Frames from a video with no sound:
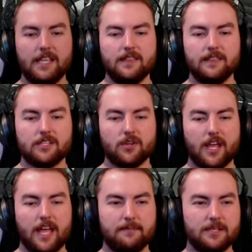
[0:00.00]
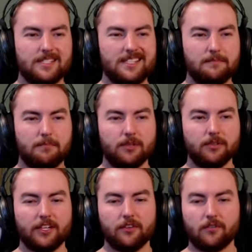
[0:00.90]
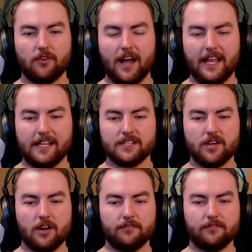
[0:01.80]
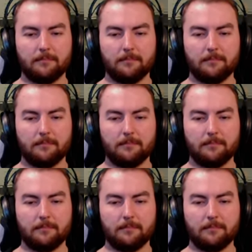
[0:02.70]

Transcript: in this sort of embassy building on the right-hand side of the